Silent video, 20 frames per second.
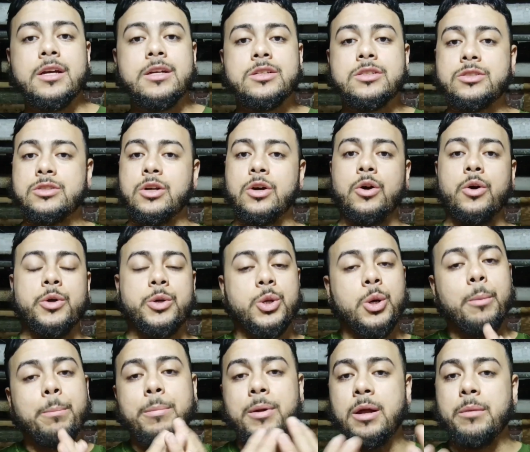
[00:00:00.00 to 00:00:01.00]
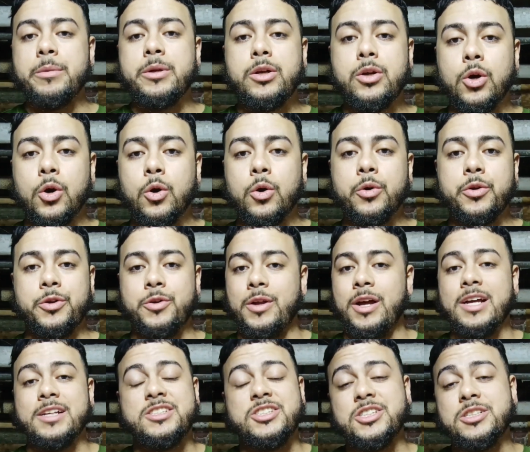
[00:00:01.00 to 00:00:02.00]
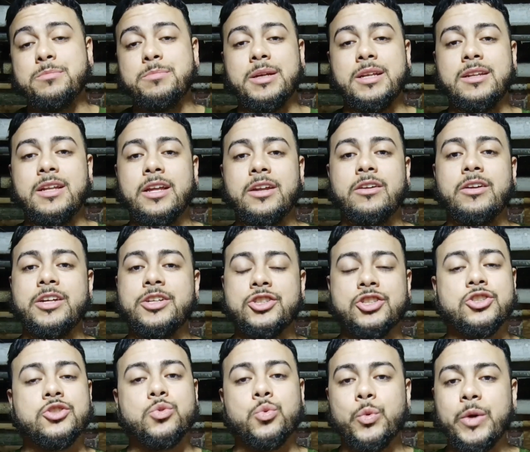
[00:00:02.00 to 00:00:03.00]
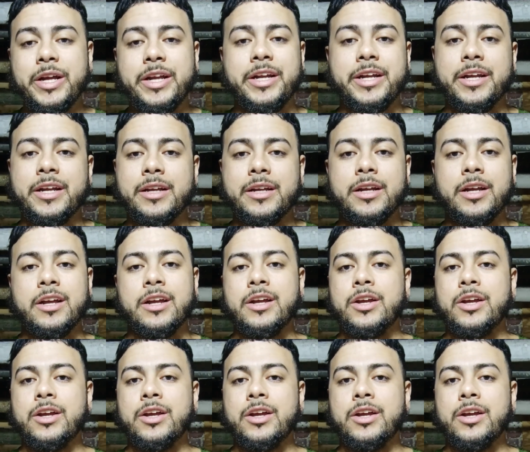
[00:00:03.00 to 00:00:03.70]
So, plumbing code, has just been literally just reading,